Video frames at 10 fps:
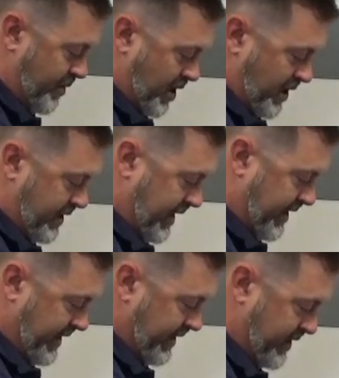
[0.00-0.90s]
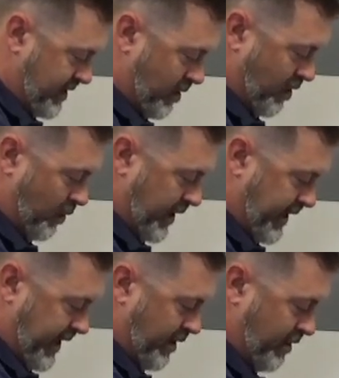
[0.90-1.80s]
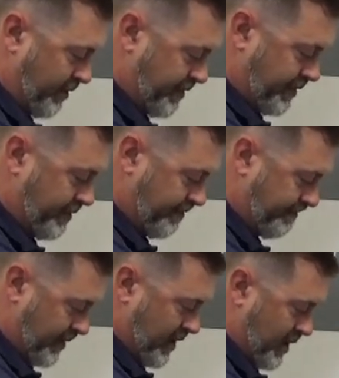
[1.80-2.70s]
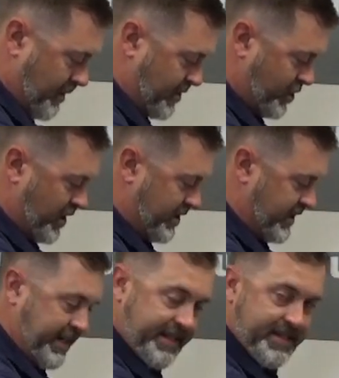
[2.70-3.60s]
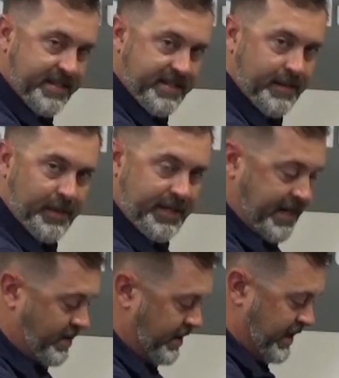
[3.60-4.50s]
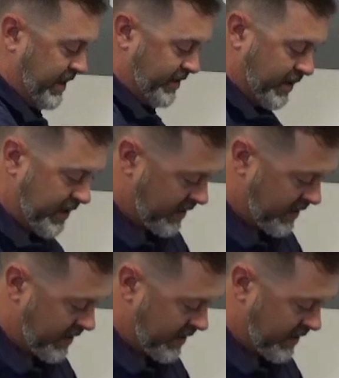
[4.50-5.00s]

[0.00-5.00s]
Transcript: not tightening this all the way down. I'm just trying to take this assembly down evenly.